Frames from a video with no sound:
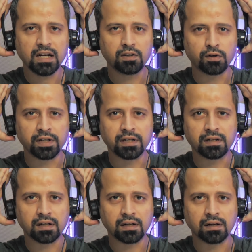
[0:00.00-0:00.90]
I don't
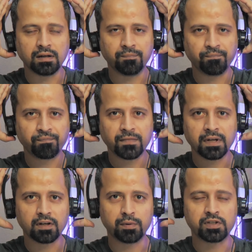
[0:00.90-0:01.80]
need
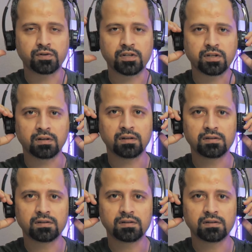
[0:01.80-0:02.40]
it to be stretched out.